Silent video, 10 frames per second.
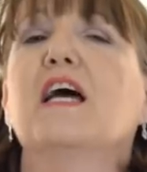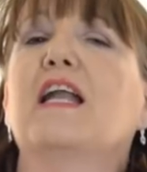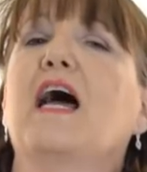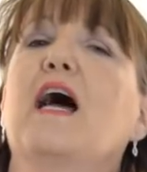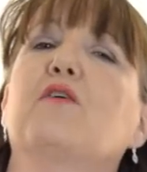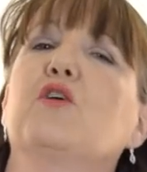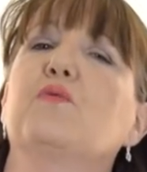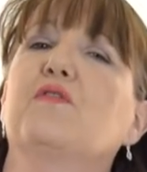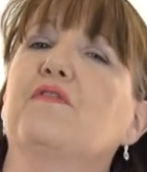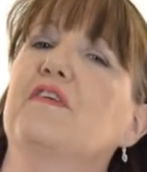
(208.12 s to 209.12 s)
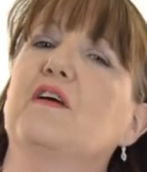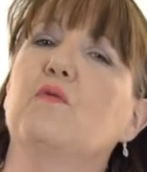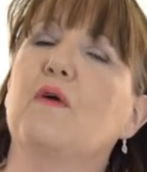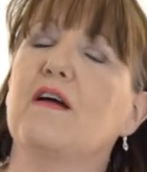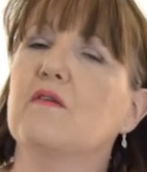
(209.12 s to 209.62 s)
and how you would feel
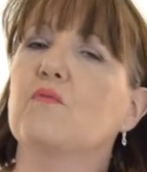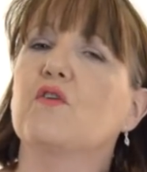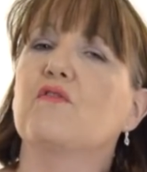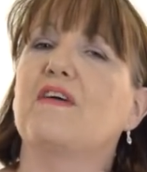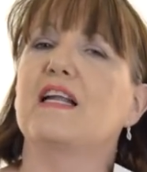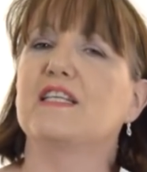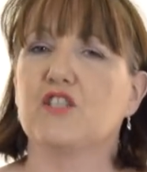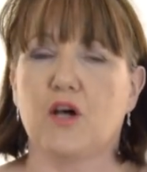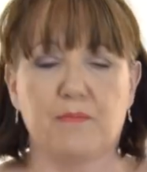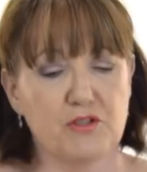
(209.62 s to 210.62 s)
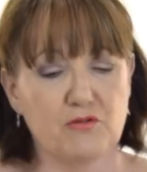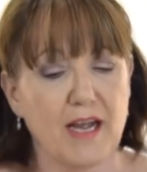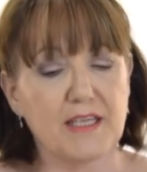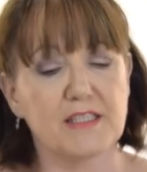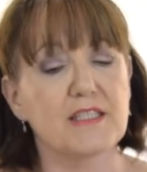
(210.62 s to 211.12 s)
wearing one of Elie Saab's
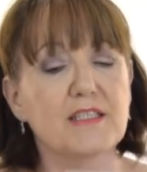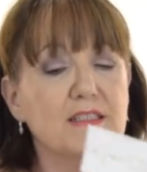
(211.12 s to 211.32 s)
dress.